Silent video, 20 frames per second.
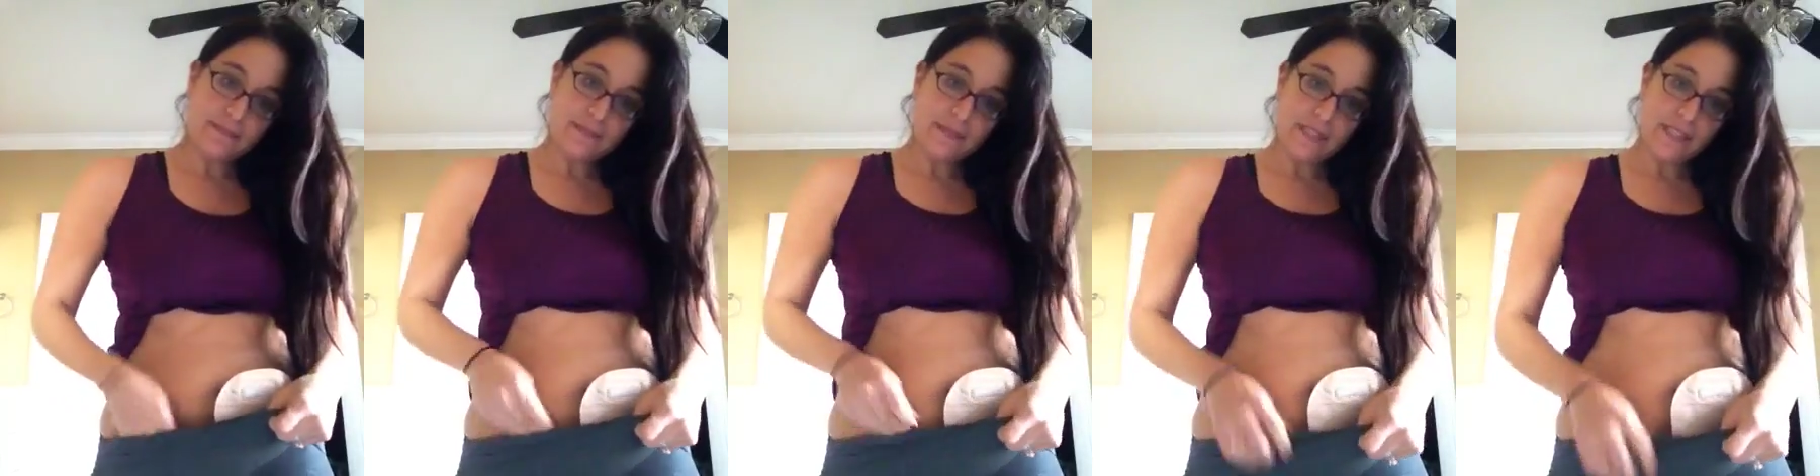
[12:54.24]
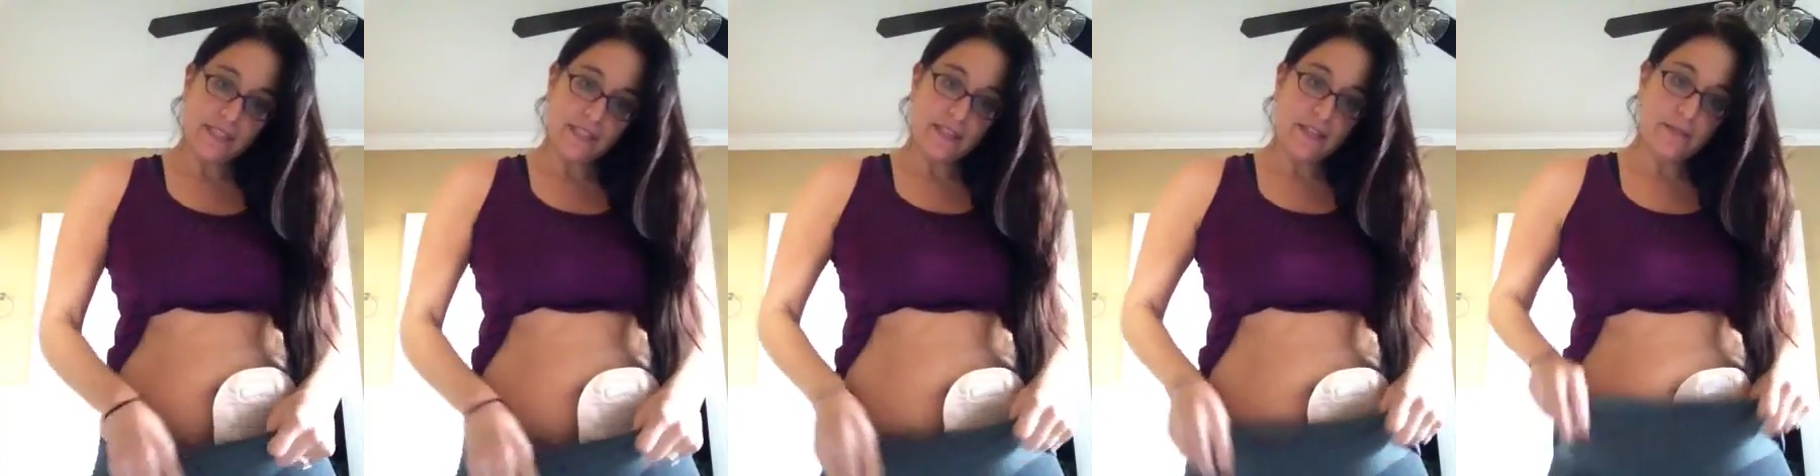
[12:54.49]
There
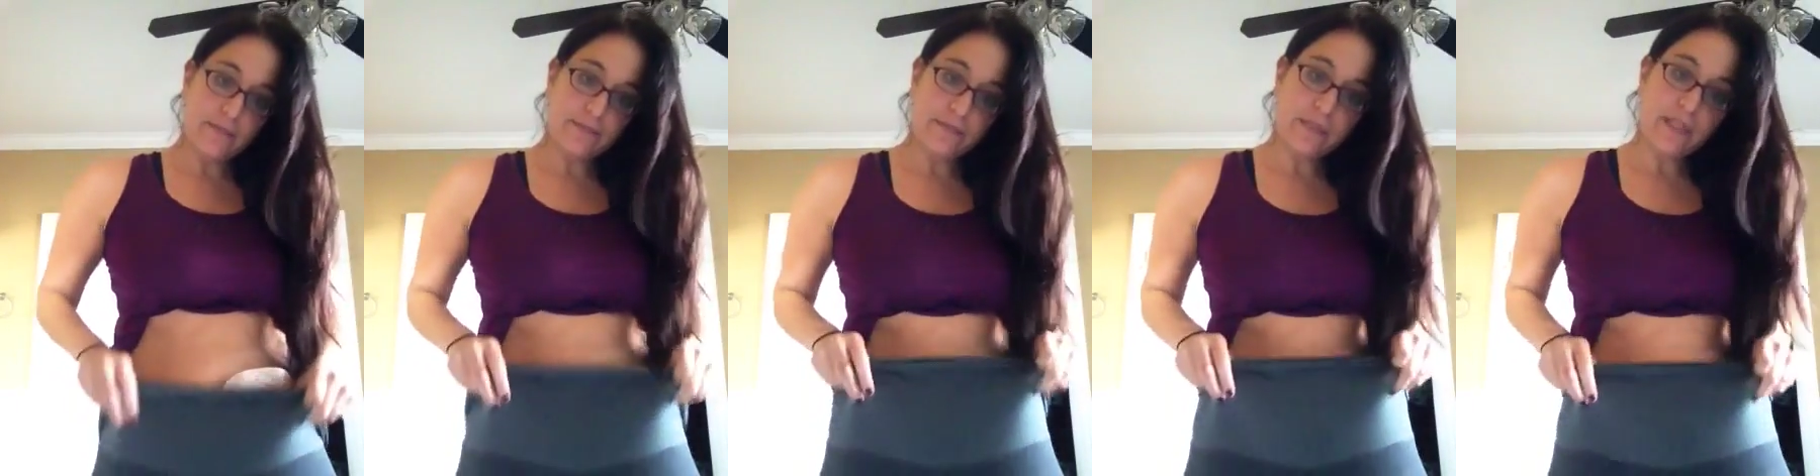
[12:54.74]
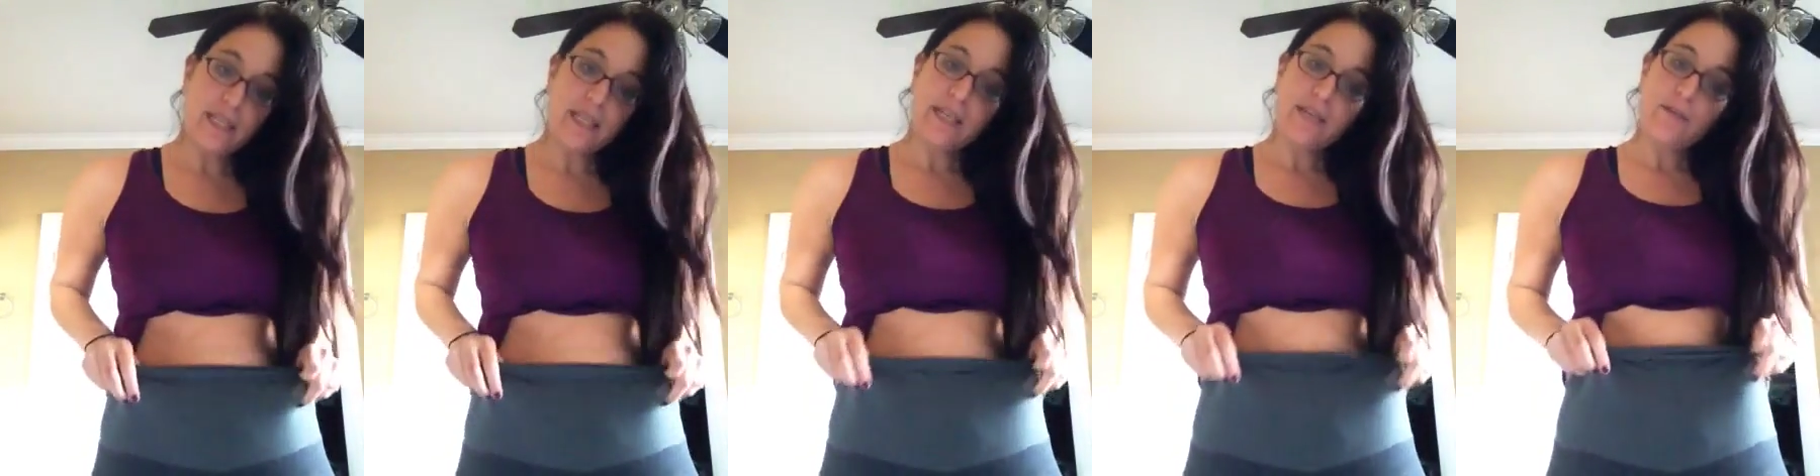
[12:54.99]
you go.
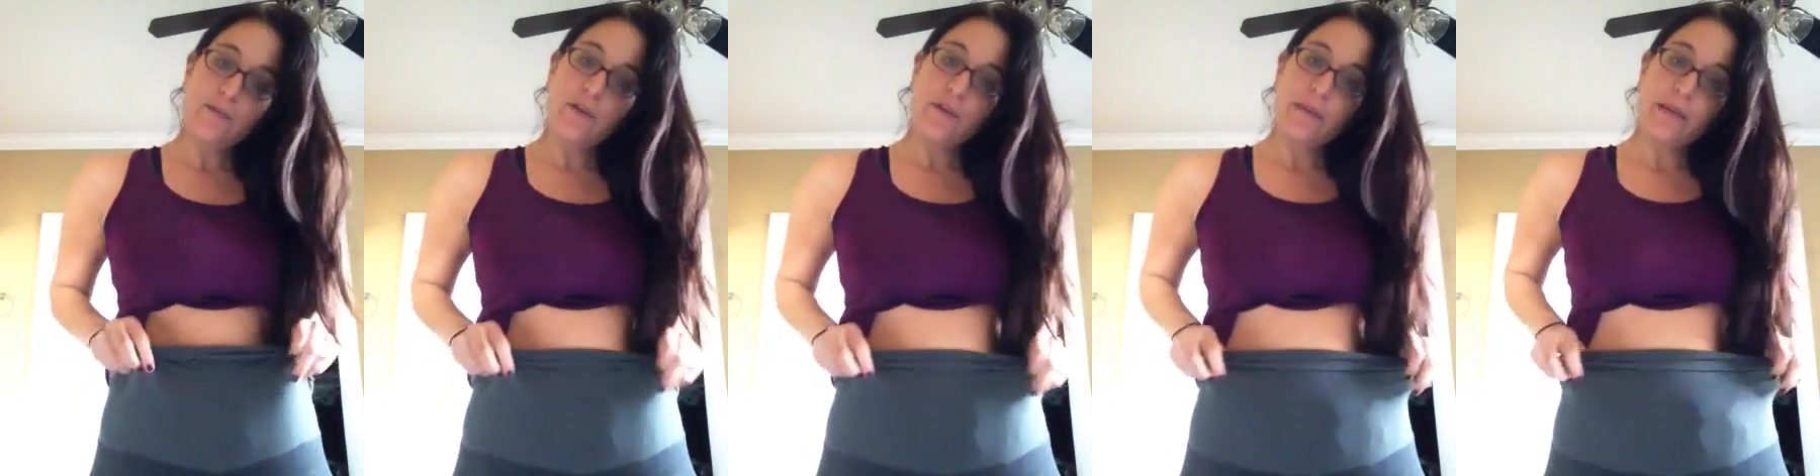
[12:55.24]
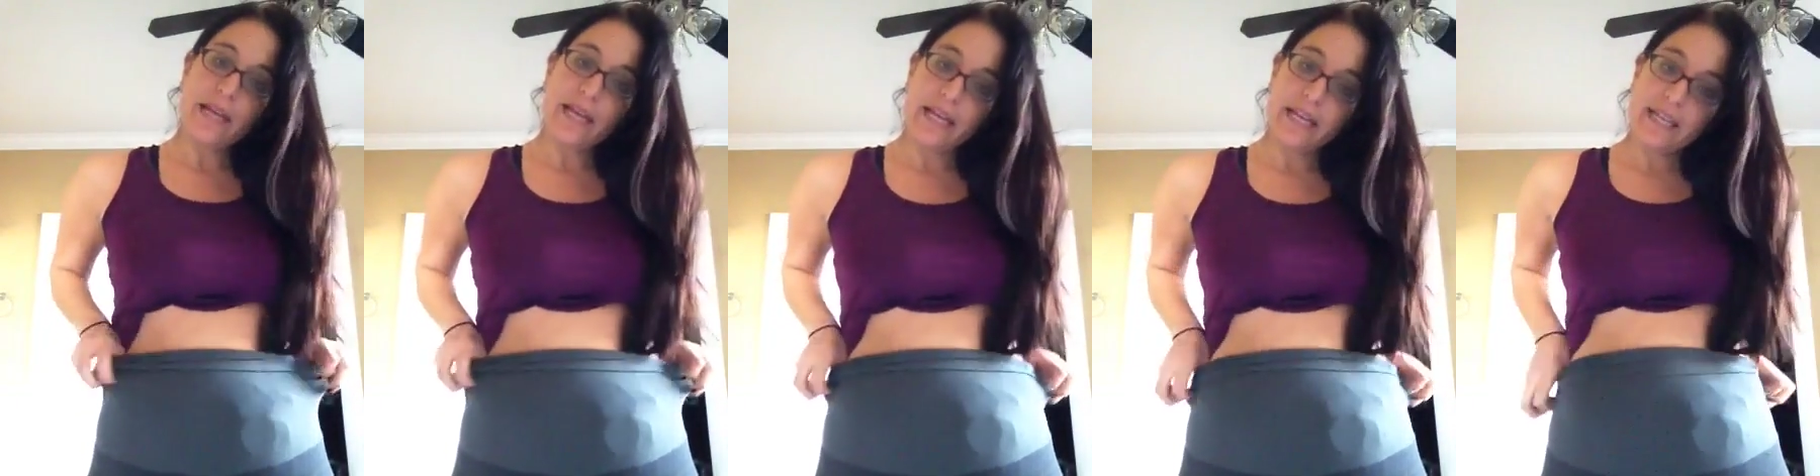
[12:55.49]
Wear my
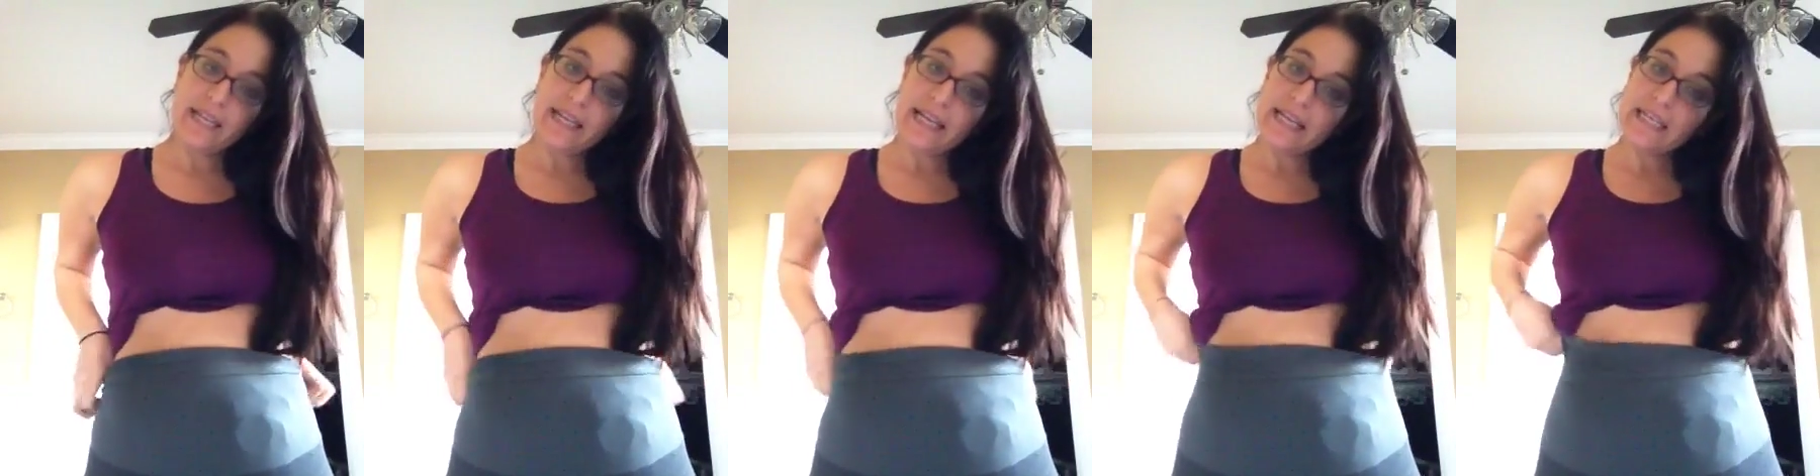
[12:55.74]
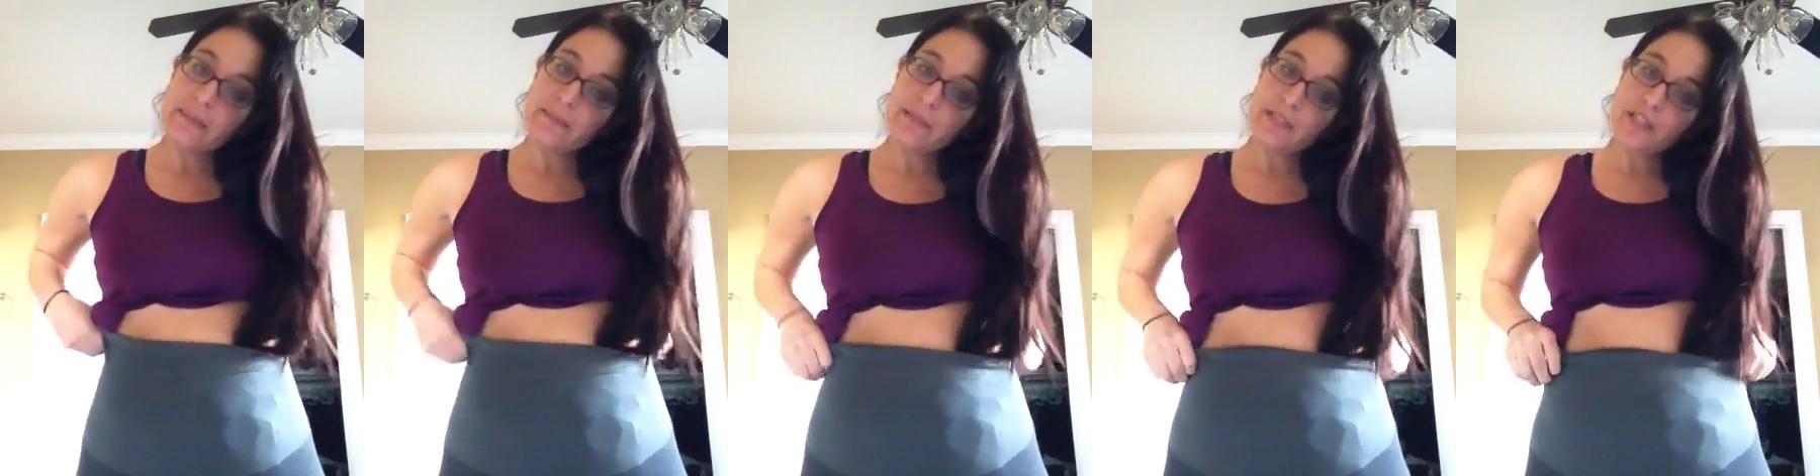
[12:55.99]
handy
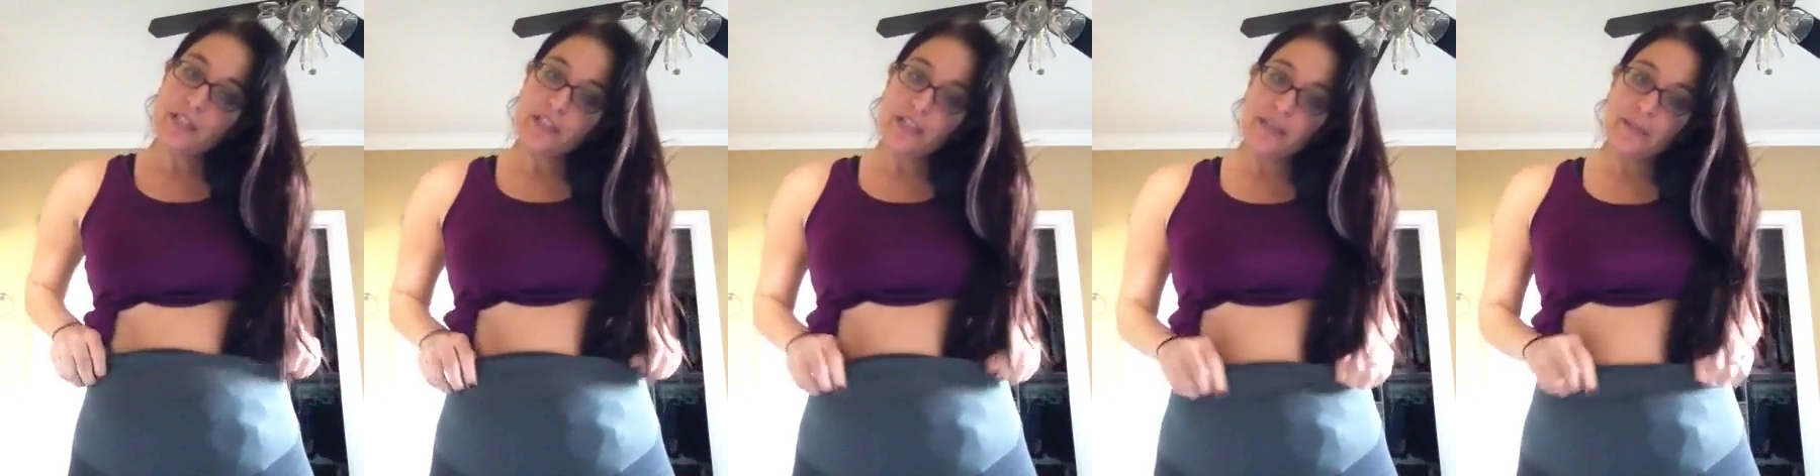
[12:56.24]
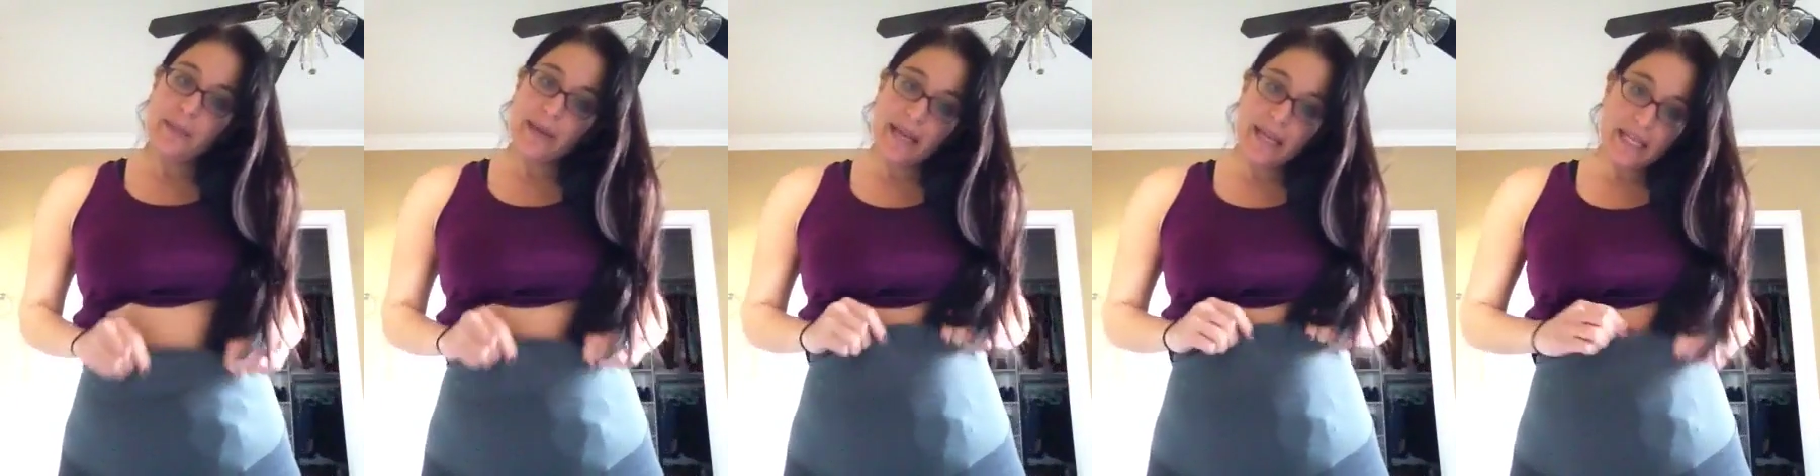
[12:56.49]
dandy maternity
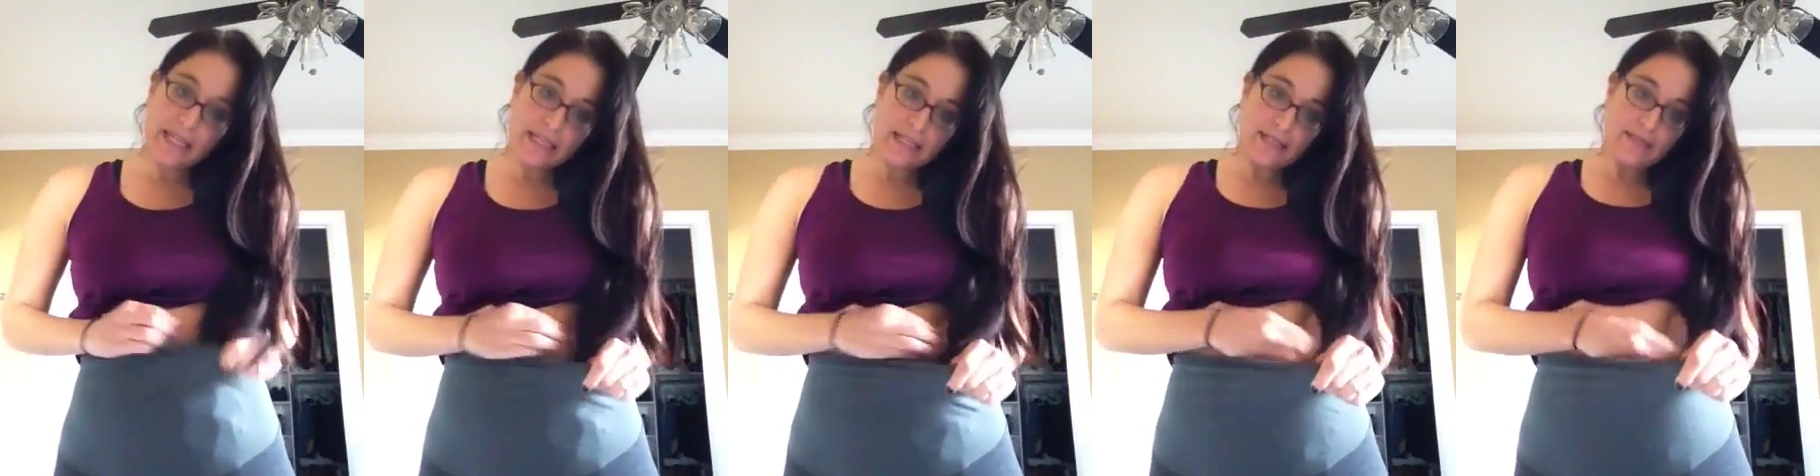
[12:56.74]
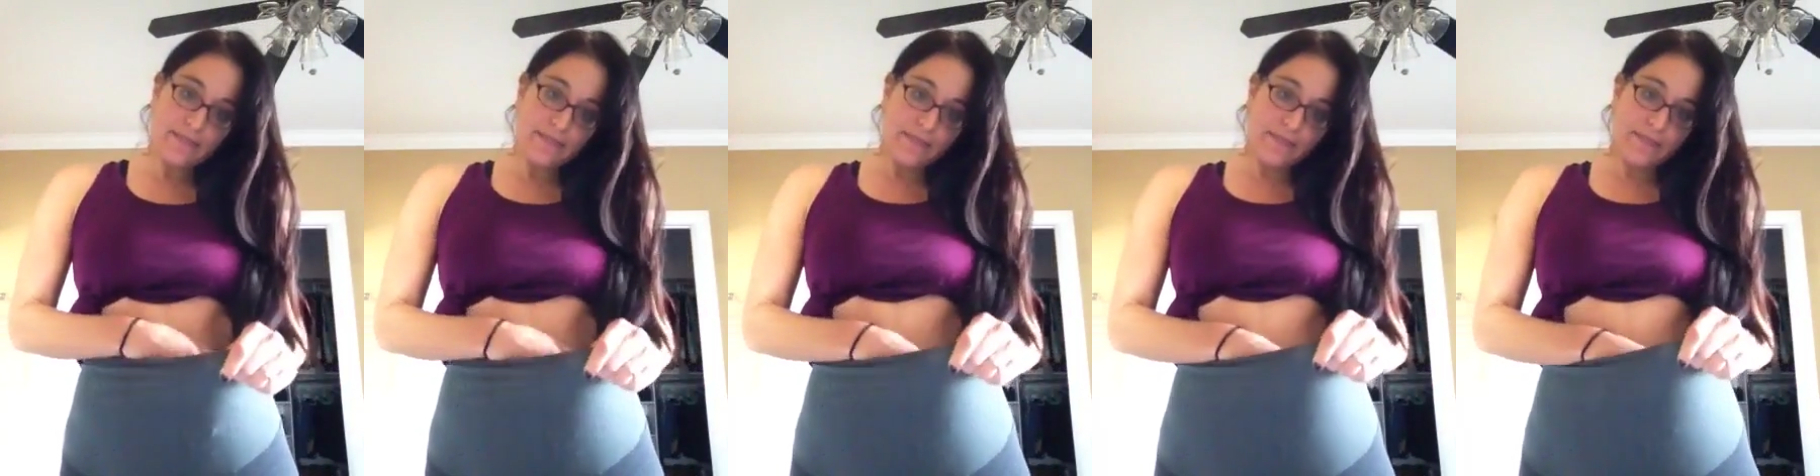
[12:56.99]
pants.